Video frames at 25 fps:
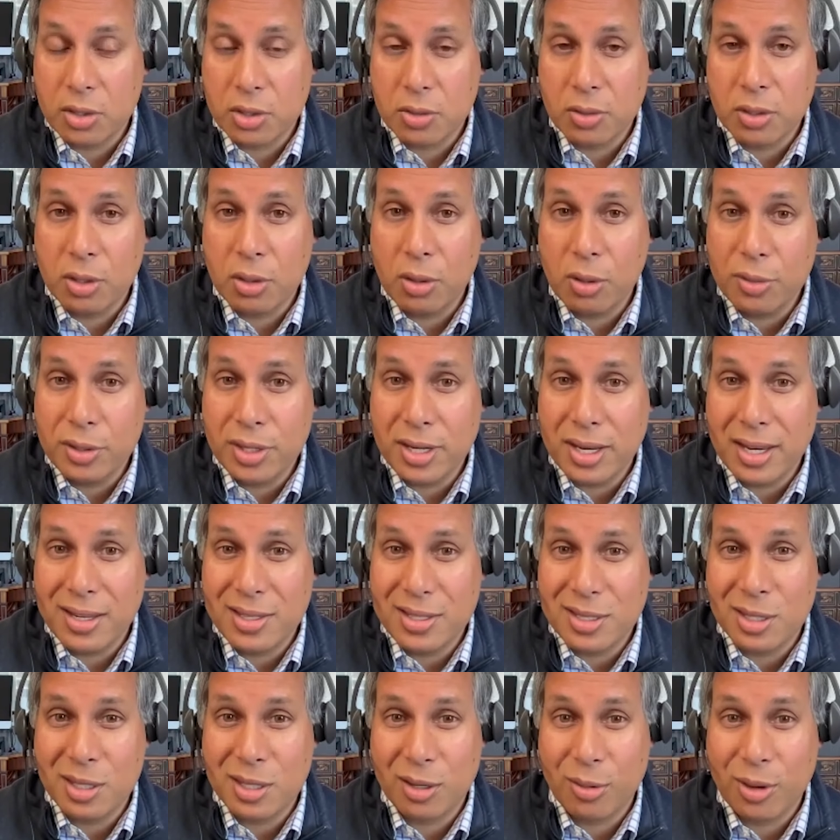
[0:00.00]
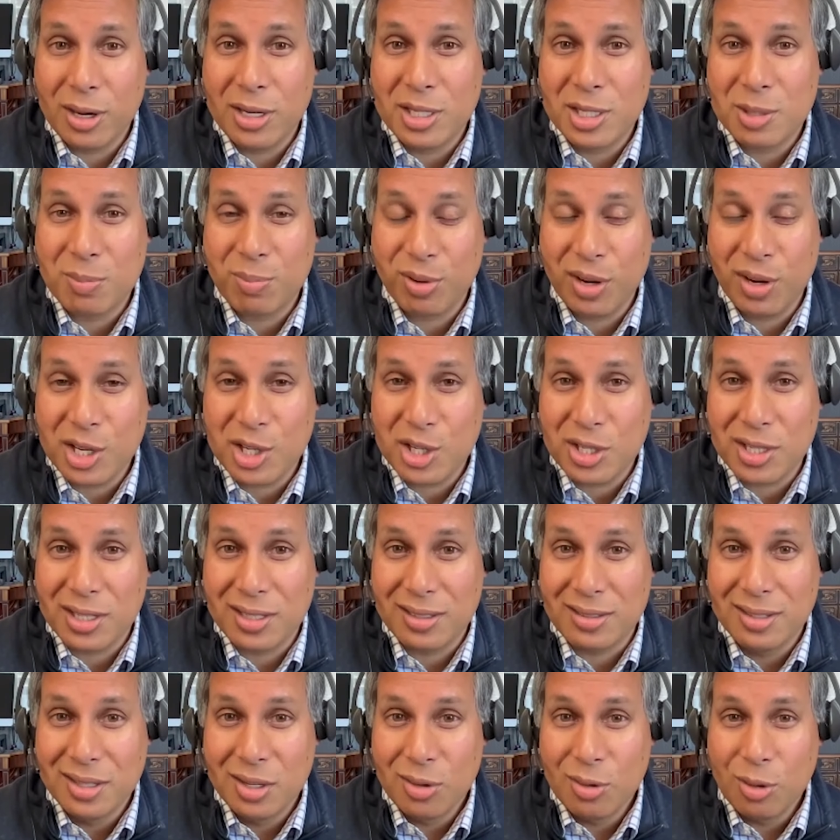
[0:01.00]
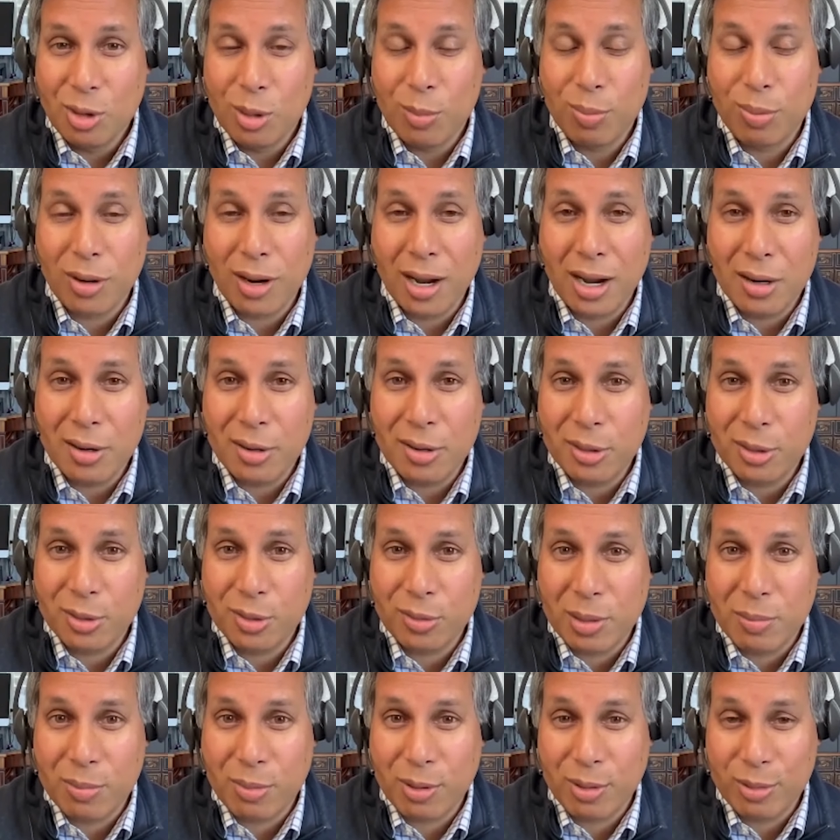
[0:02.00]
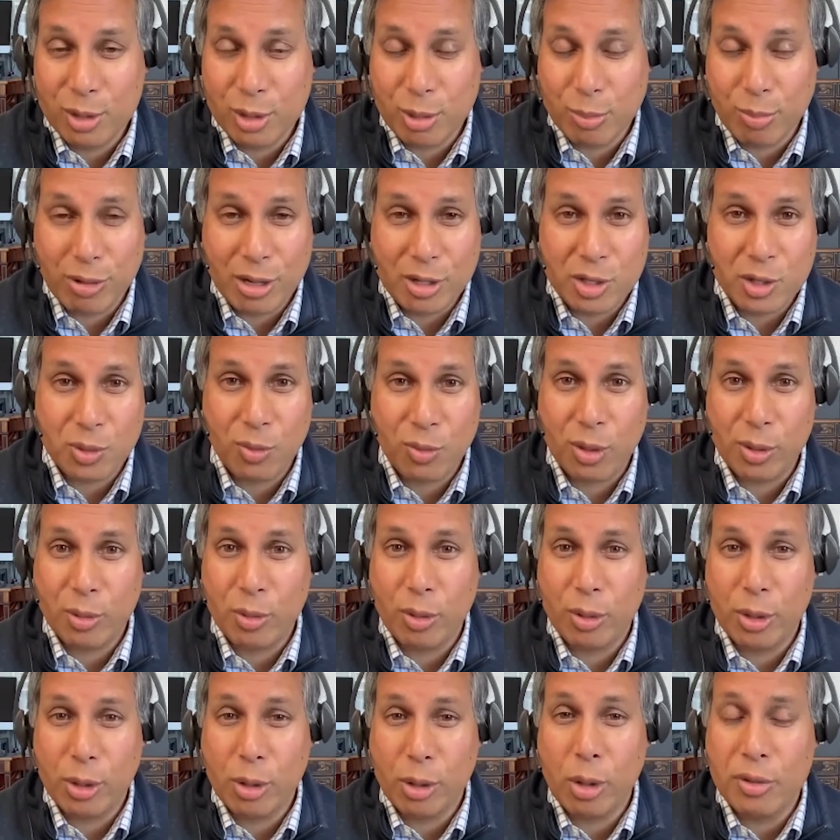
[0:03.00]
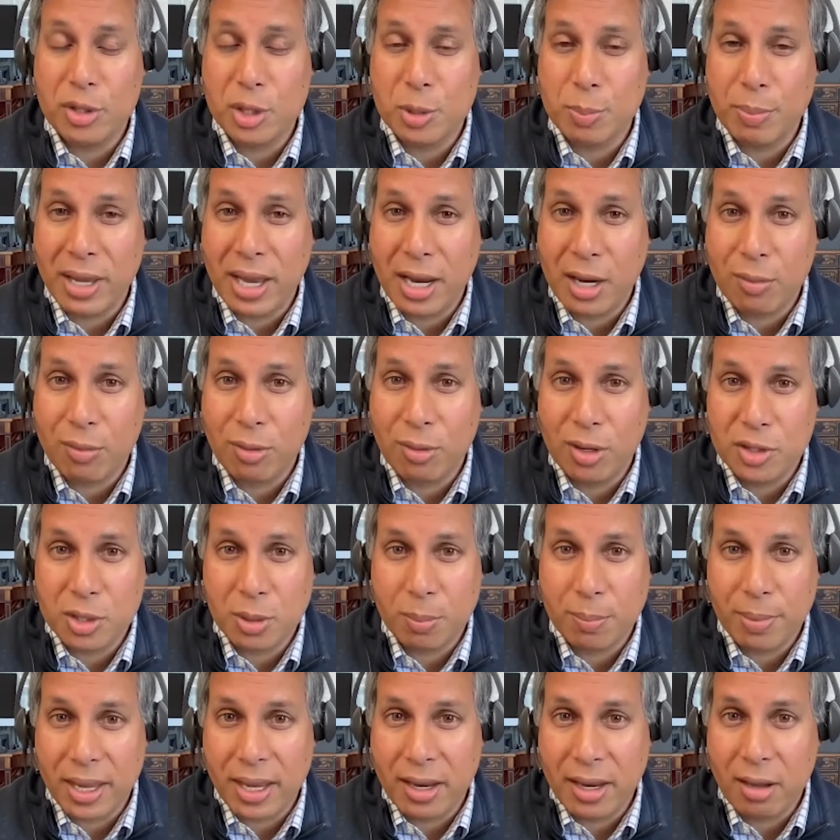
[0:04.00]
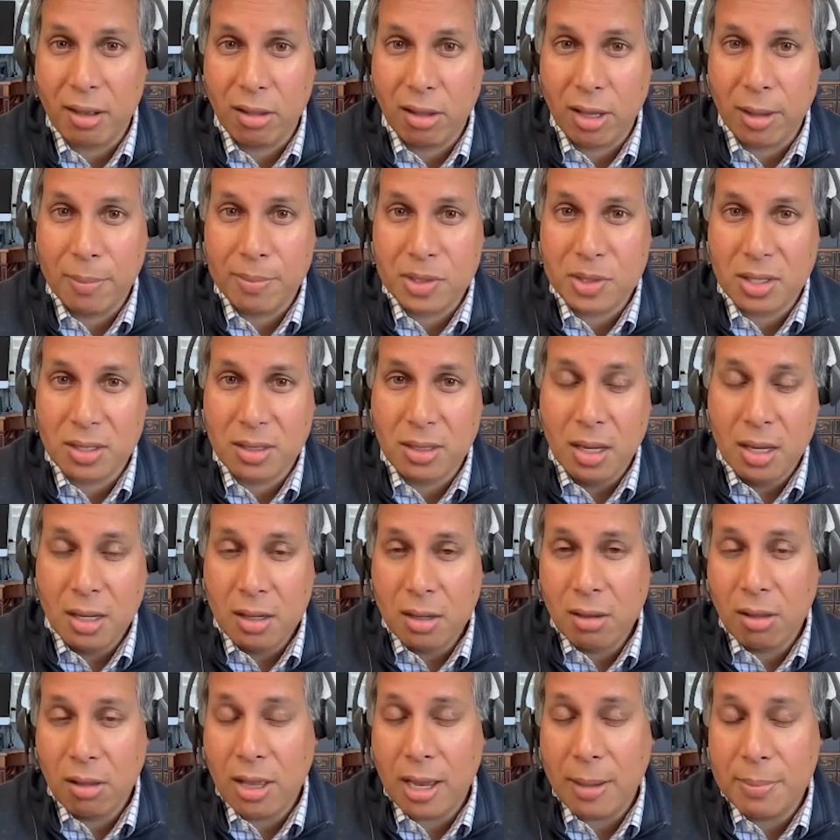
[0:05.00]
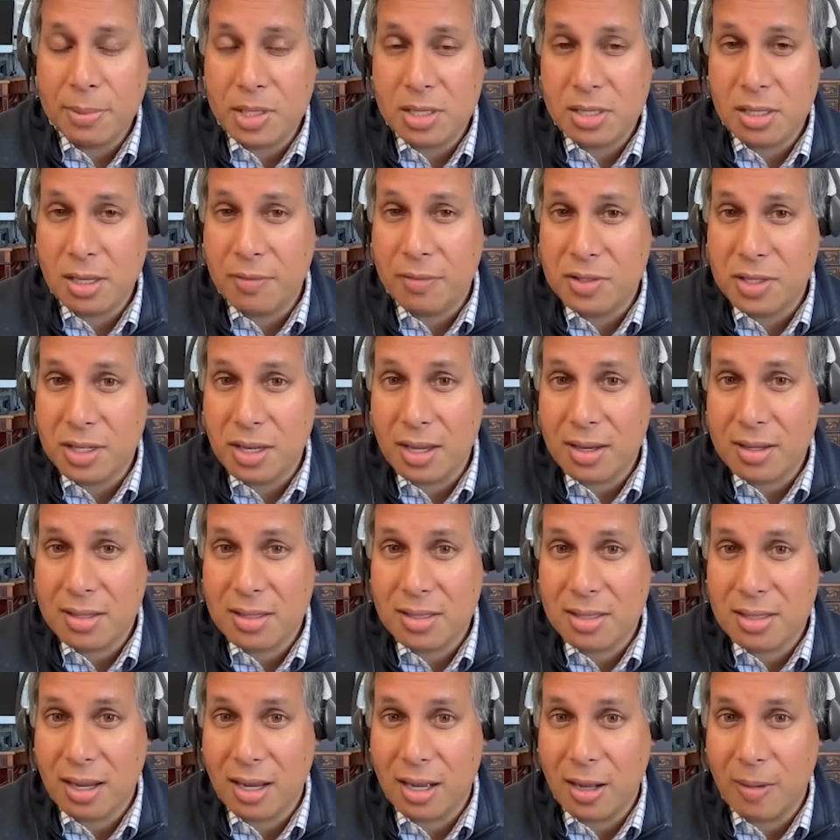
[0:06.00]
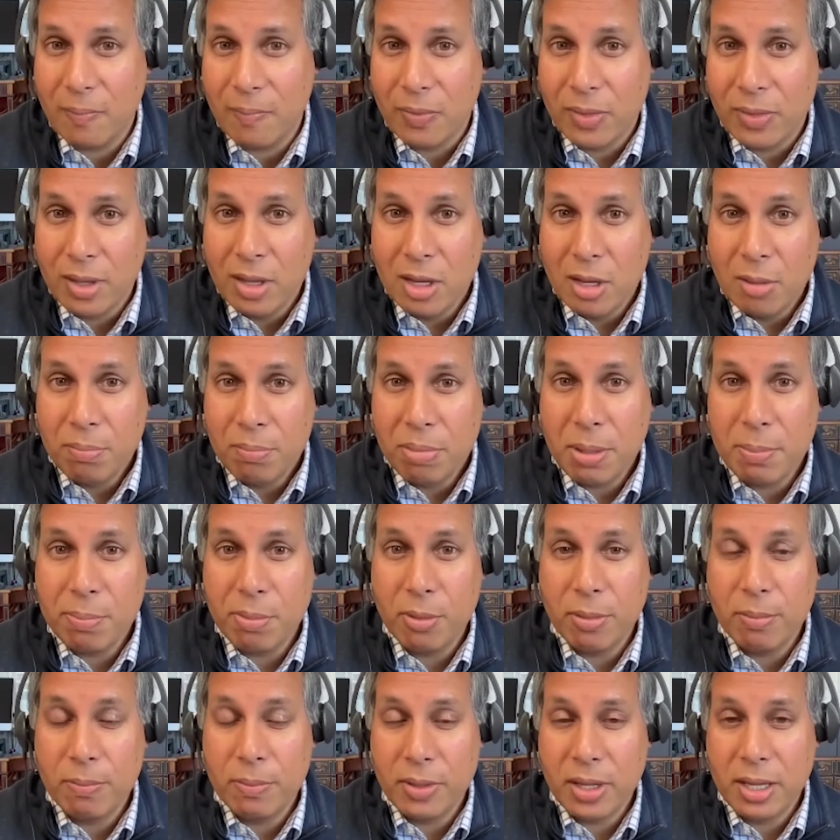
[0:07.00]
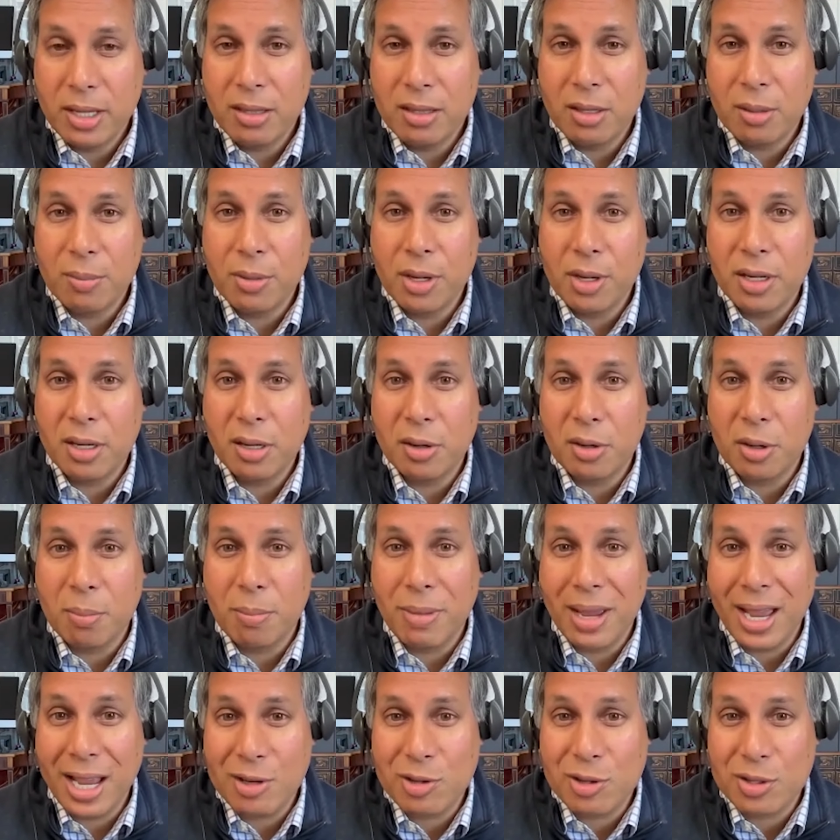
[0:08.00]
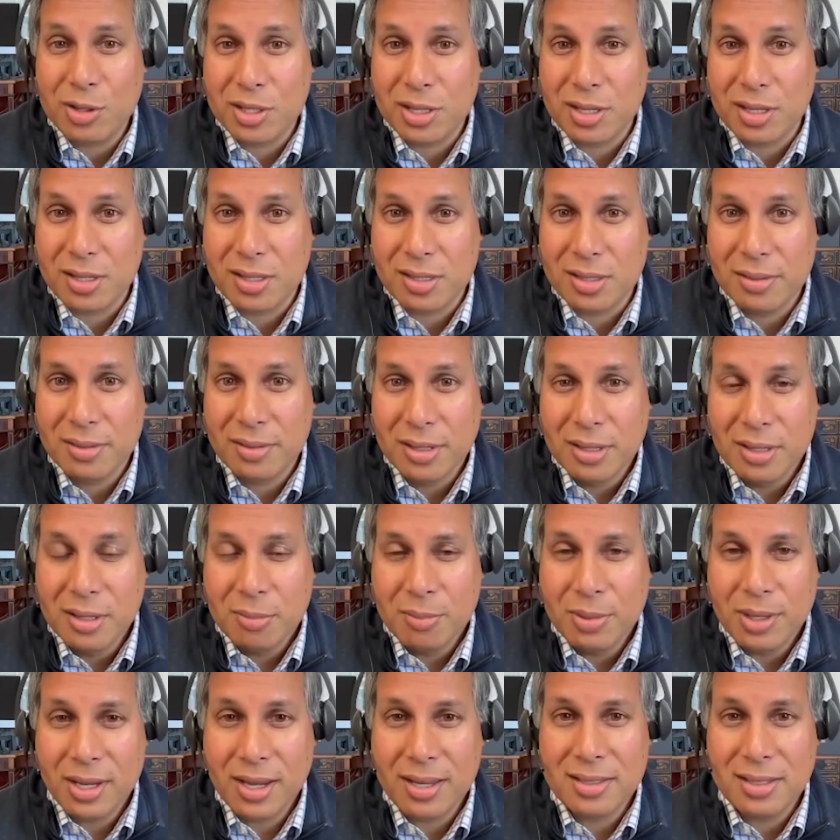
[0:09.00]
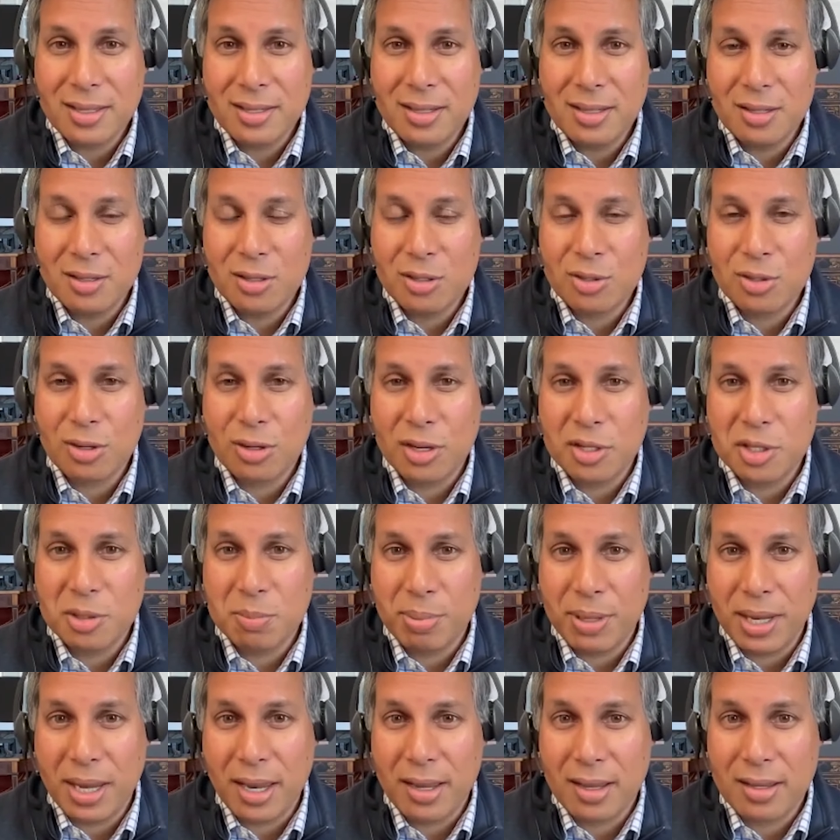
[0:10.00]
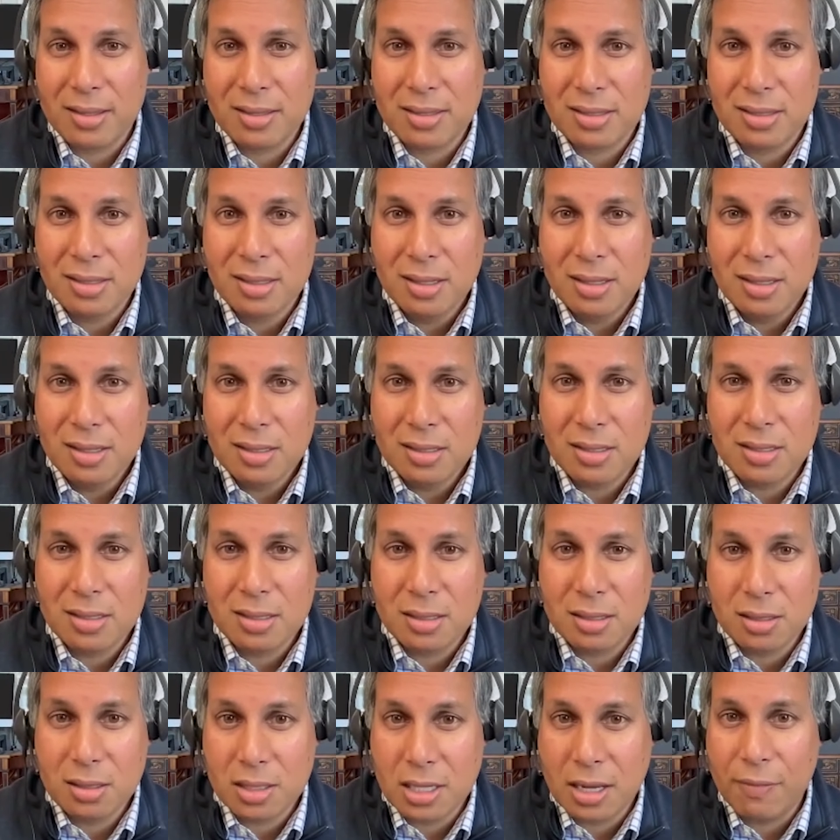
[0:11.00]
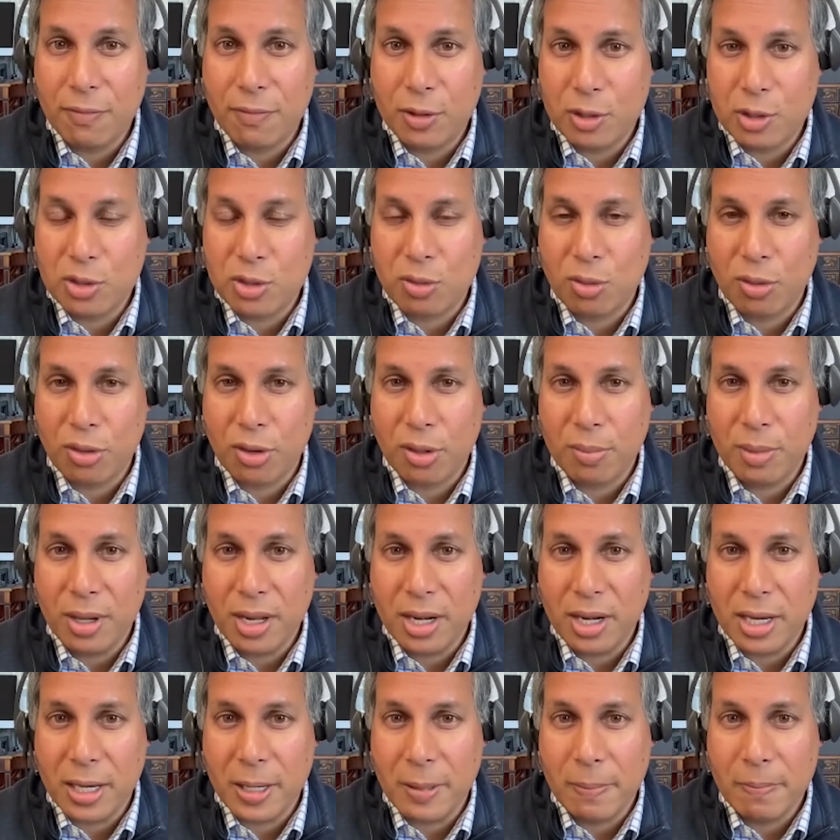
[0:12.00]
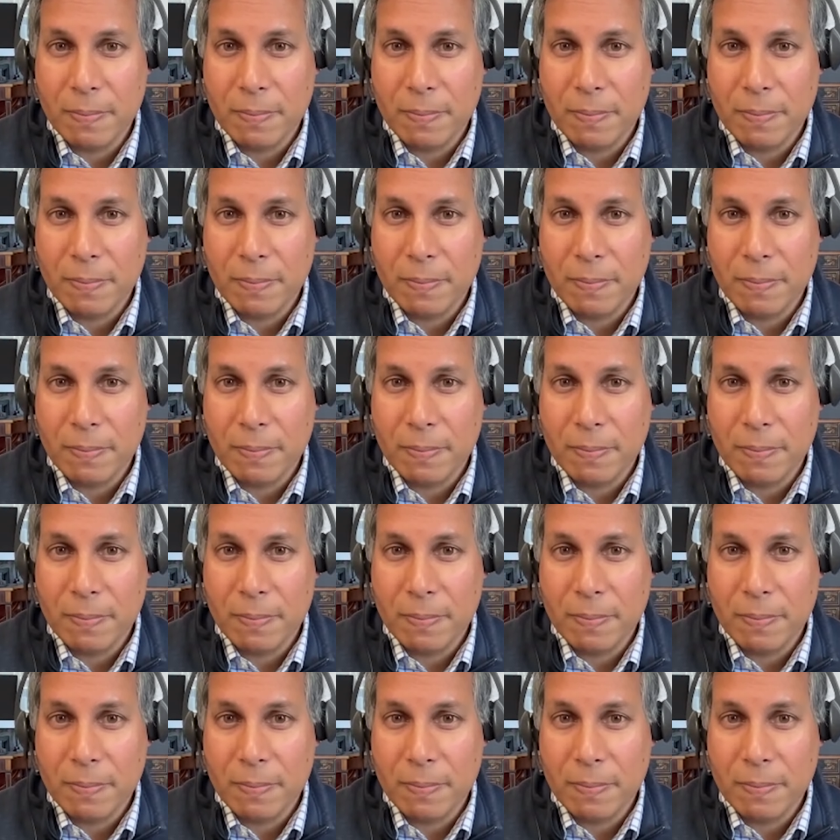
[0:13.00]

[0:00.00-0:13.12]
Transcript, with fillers: in the old days, in the Great Depression or prior to the Great Depression, where there were, there were all these bank runs and bank collapses, collapses FTX style, people hid their money under mattresses because they didn't trust banks to safely store their money.